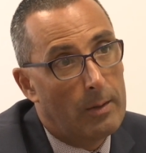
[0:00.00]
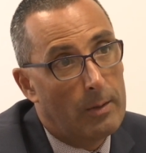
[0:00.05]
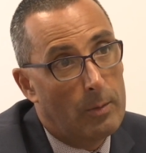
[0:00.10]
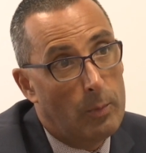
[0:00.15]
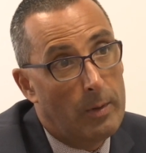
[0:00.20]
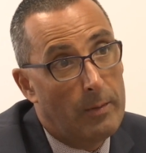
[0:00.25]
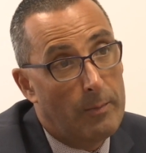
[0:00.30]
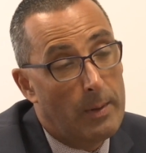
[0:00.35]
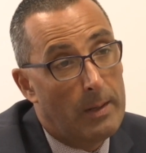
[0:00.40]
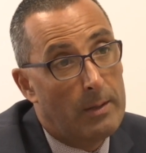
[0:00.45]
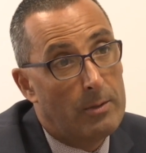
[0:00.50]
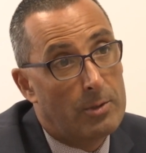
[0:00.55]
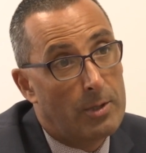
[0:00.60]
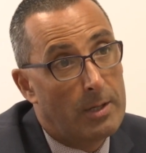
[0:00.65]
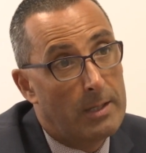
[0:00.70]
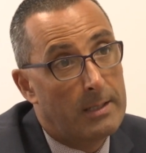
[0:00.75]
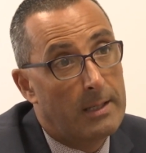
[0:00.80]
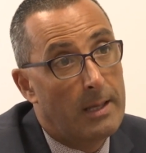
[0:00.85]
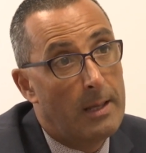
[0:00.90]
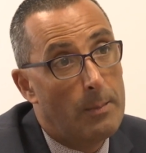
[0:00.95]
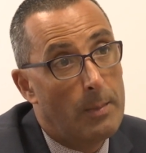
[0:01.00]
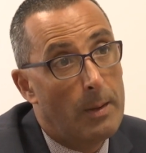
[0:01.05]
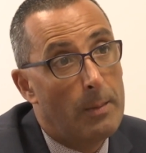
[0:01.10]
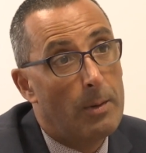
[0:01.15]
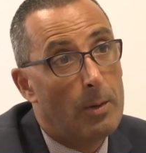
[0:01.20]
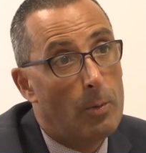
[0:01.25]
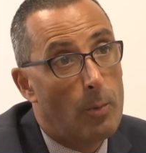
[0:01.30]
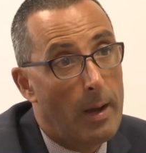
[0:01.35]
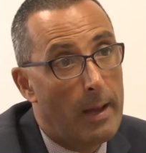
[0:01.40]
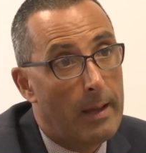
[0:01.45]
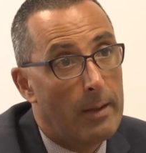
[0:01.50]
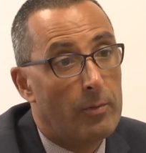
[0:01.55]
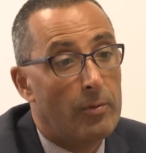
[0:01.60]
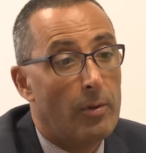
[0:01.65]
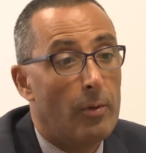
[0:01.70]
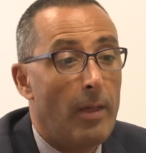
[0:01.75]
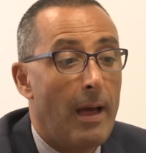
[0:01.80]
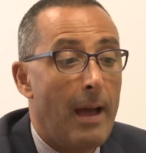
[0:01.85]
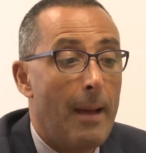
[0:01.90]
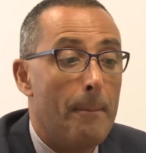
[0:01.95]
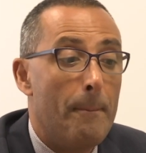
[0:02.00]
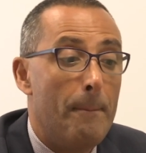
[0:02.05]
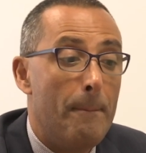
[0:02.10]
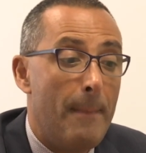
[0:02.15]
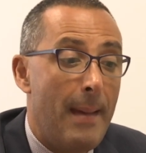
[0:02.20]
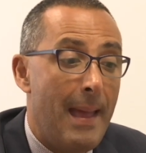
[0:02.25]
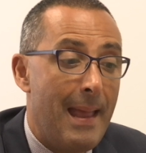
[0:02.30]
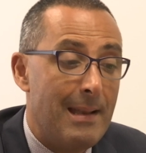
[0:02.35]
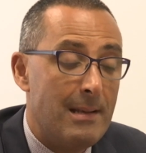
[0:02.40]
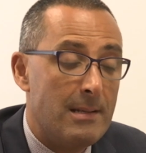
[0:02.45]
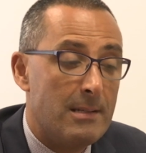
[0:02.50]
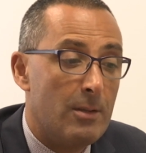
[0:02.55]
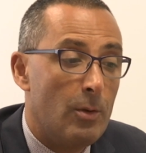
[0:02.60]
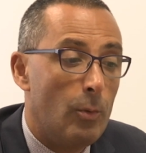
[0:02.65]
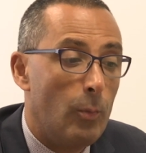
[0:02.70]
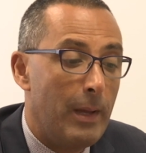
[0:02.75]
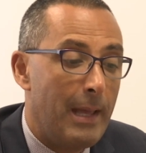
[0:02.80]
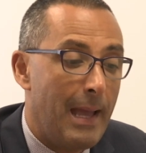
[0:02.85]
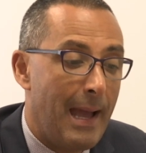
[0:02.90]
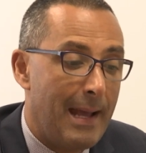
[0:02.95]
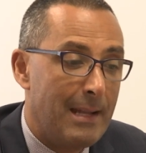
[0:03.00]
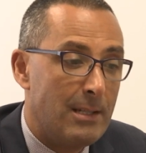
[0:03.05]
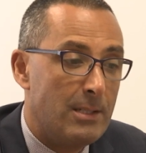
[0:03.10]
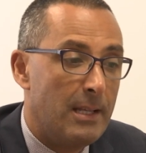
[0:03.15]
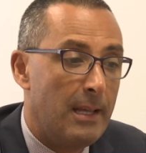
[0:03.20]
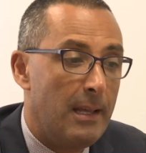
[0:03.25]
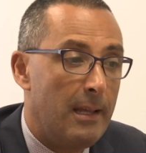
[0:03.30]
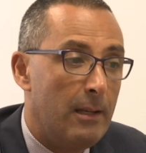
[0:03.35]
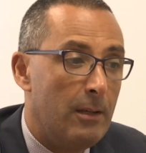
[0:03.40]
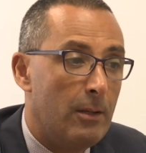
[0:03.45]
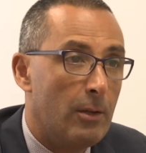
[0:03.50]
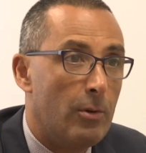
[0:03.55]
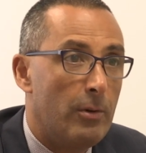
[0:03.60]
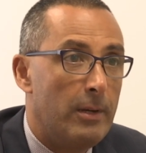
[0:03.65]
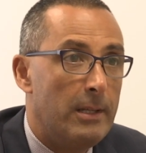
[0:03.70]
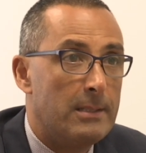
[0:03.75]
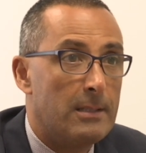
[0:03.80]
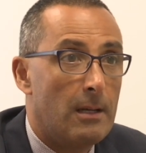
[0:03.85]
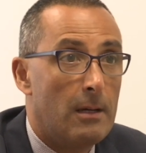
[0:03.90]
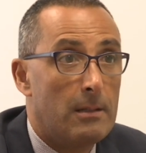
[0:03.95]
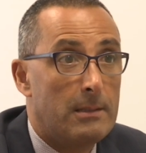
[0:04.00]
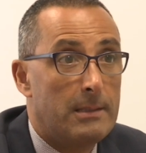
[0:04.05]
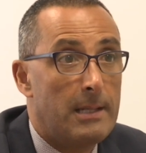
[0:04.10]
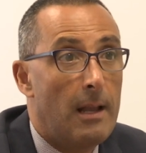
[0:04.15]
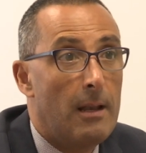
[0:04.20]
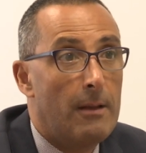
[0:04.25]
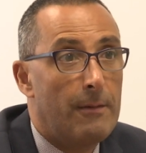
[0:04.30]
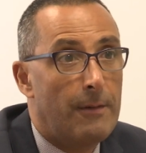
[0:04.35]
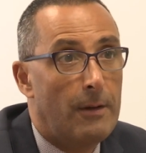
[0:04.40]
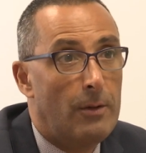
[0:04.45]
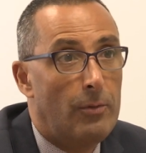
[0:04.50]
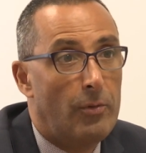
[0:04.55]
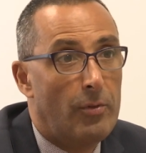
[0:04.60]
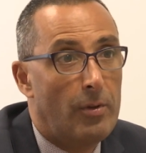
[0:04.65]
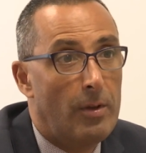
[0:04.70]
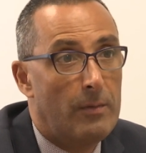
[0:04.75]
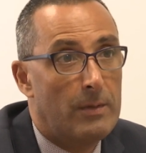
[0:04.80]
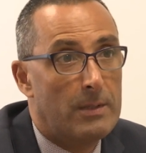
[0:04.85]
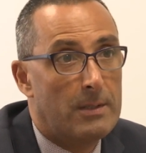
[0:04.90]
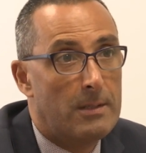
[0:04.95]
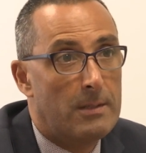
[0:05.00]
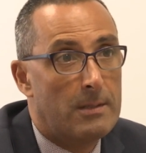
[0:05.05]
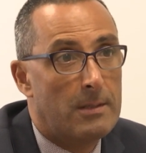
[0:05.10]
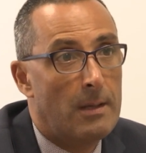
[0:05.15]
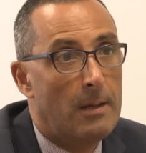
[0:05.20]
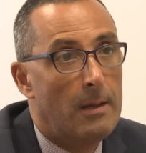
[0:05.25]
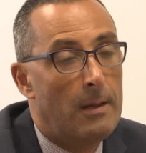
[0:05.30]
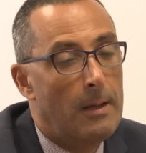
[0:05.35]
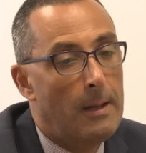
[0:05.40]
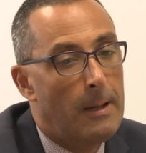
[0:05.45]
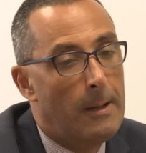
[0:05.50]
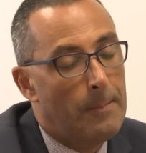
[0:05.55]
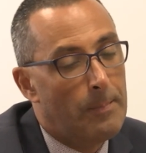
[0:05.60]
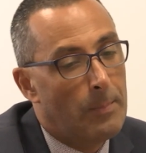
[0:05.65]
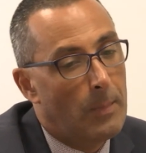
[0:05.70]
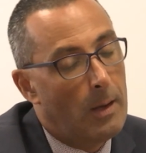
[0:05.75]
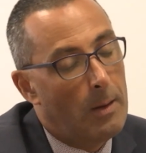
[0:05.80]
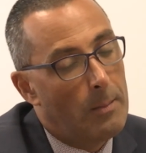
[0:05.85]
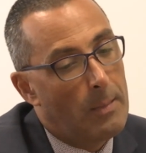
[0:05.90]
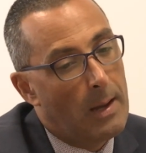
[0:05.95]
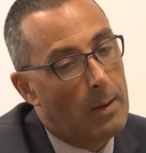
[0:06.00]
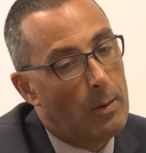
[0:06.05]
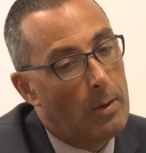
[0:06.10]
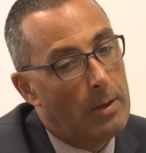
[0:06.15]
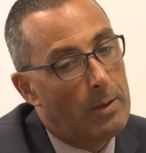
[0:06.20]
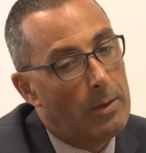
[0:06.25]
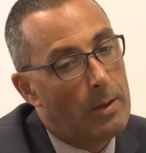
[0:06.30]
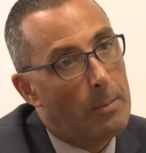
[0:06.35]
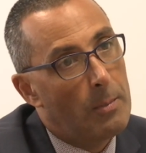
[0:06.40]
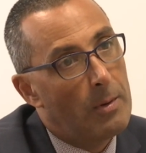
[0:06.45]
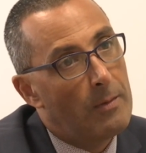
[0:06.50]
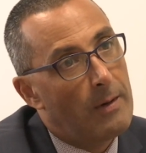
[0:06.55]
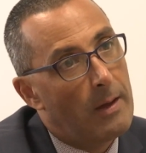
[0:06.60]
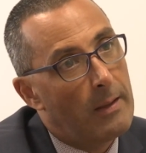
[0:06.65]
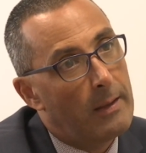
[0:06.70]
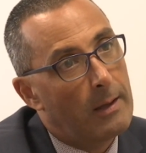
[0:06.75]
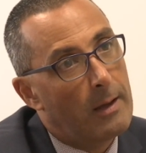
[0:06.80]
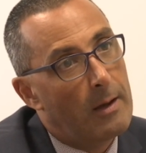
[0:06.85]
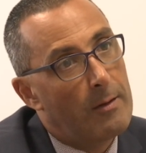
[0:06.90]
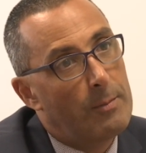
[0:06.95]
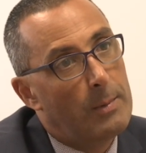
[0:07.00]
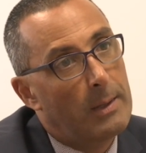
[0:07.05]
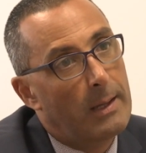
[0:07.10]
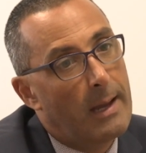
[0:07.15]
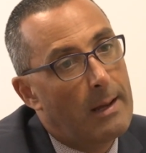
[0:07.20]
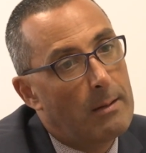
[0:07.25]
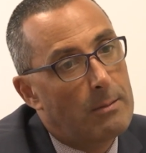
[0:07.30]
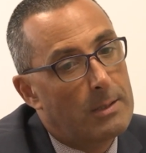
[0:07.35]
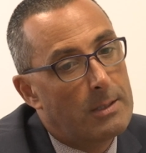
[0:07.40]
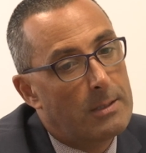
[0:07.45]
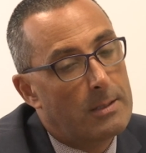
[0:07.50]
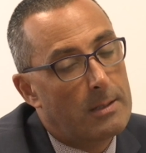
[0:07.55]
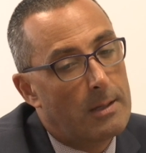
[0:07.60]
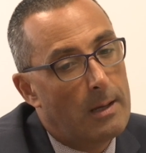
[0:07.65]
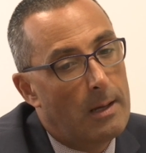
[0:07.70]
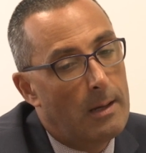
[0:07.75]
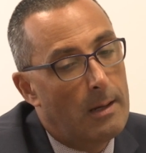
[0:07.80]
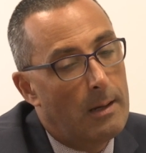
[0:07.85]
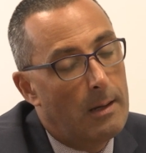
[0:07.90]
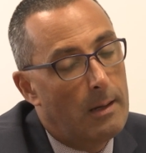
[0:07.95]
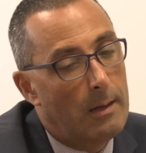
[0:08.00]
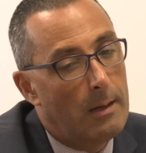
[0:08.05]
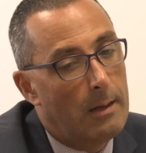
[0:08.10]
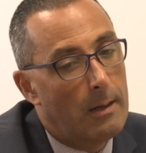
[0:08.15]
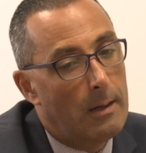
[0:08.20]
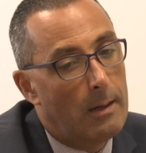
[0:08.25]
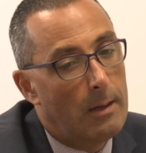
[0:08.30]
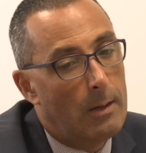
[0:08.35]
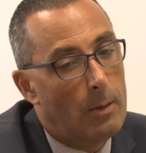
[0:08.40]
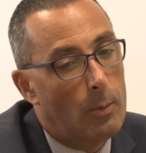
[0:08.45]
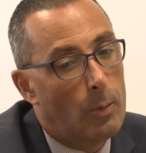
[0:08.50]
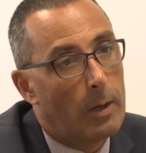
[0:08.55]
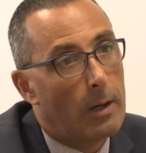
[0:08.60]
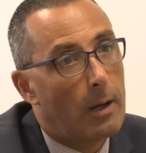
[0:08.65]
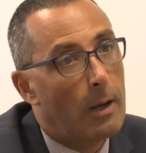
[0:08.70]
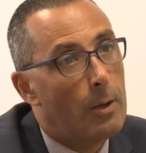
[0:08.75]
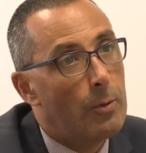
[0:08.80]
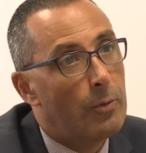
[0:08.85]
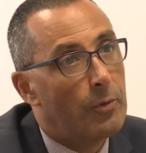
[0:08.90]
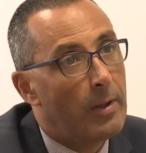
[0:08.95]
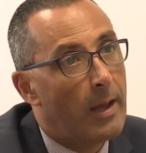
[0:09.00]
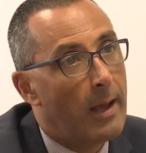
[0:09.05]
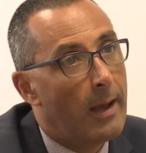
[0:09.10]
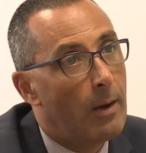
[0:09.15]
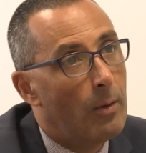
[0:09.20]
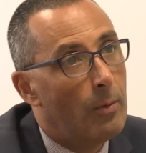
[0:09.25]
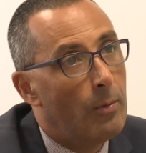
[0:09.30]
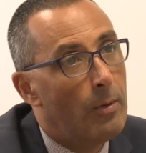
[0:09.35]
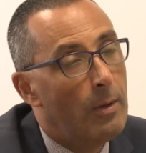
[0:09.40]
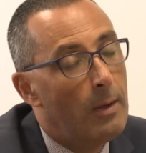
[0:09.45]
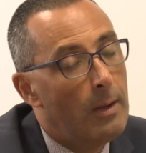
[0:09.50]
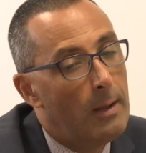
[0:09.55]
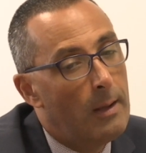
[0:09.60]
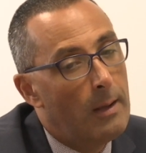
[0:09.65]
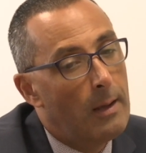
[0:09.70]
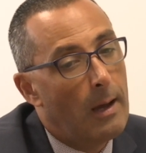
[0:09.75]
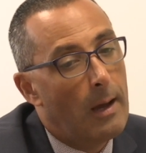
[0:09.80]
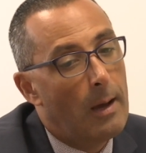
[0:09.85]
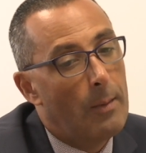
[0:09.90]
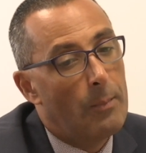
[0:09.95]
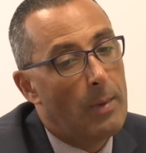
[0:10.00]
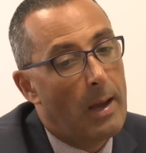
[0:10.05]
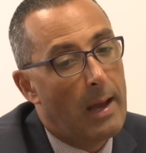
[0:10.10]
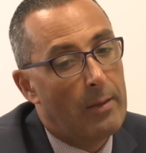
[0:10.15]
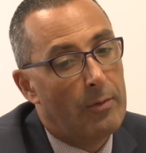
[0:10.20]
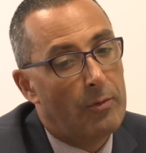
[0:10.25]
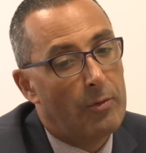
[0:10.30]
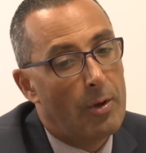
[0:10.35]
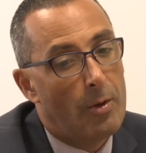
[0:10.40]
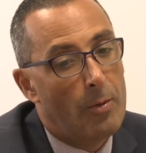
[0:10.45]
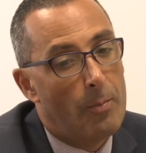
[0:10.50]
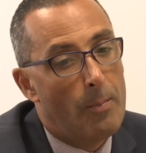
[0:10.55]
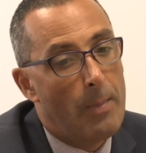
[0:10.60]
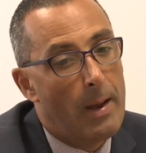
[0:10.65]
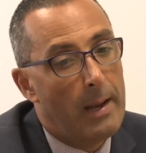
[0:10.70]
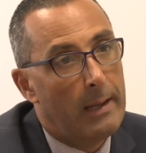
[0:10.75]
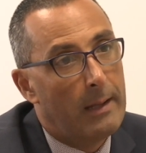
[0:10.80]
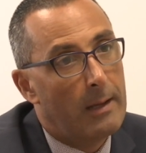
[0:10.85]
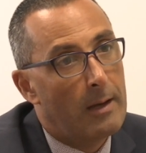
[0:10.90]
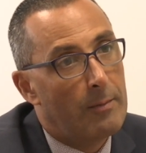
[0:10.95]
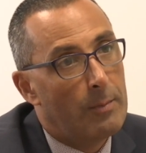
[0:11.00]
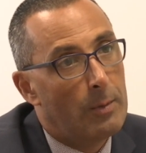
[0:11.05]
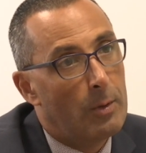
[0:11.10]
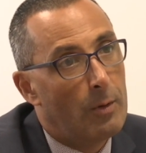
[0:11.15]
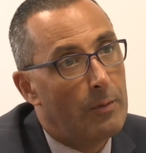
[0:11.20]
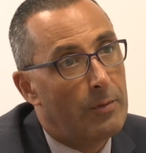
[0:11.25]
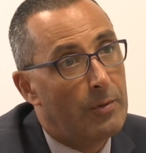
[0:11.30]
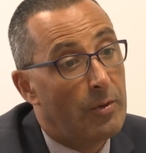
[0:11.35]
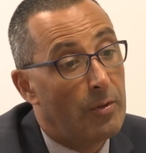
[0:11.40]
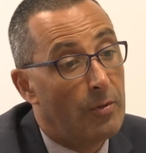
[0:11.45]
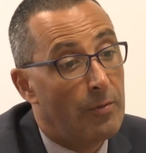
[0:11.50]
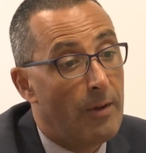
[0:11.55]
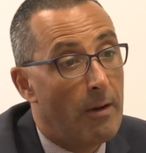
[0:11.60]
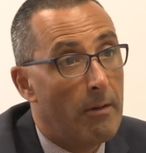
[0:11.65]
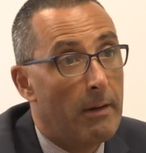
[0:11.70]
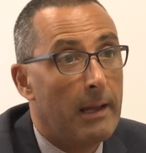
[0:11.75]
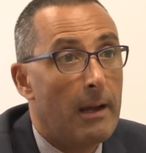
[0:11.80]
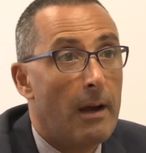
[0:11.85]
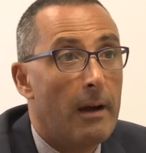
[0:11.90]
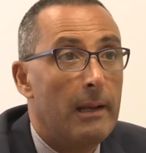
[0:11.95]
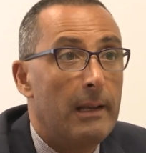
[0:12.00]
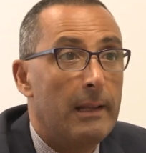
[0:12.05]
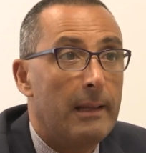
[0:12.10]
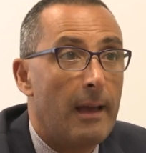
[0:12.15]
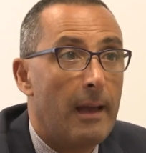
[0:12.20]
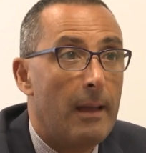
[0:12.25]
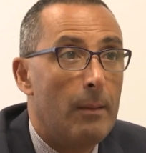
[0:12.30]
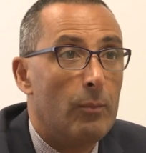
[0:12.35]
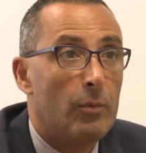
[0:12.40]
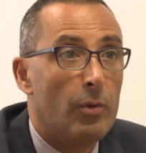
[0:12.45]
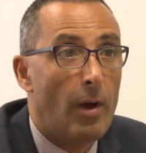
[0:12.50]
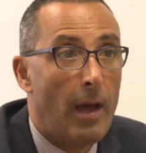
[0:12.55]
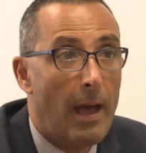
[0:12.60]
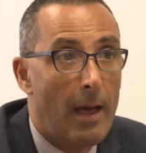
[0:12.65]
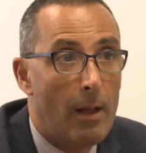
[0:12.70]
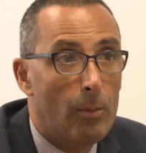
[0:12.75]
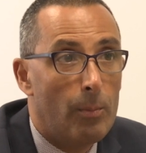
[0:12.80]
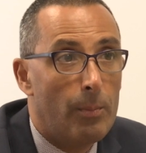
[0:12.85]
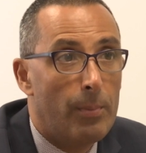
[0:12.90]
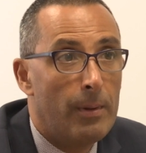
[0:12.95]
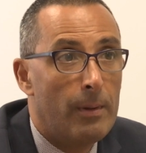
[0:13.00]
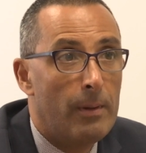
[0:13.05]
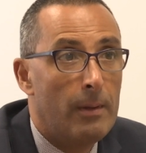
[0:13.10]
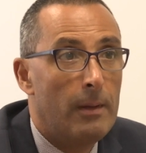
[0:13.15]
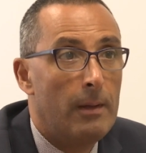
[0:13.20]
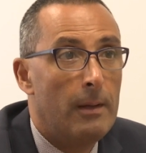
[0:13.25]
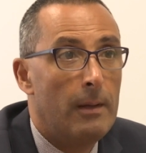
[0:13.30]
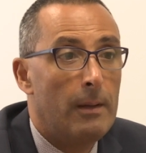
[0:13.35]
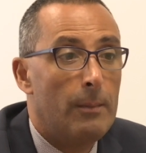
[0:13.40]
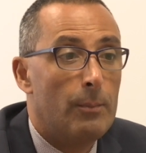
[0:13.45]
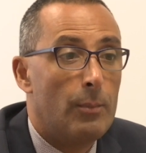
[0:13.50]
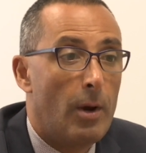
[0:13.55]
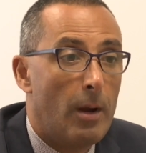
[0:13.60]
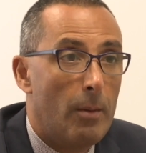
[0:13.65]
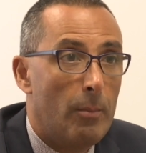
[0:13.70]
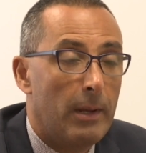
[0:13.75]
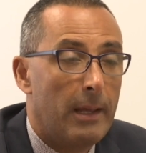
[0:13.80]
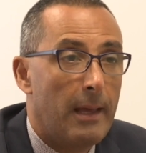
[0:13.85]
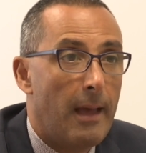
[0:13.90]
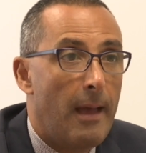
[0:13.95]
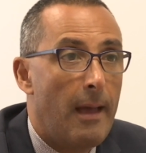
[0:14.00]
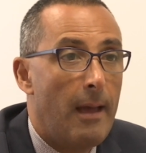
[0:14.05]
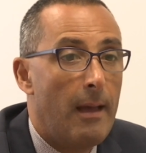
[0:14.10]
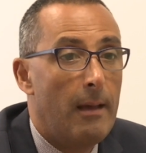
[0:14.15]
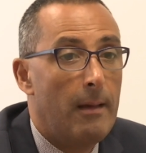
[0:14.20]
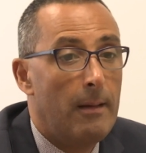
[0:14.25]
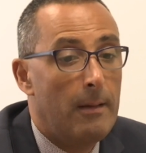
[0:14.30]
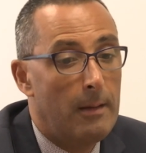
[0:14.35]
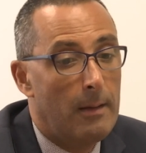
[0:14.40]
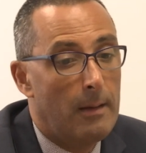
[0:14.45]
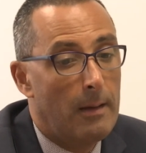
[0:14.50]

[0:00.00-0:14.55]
We've been trying to keep people away. So that meant that we had to increase our telephone services. And a number of other government counters were closed down. And so many government officers very kindly came help primary care.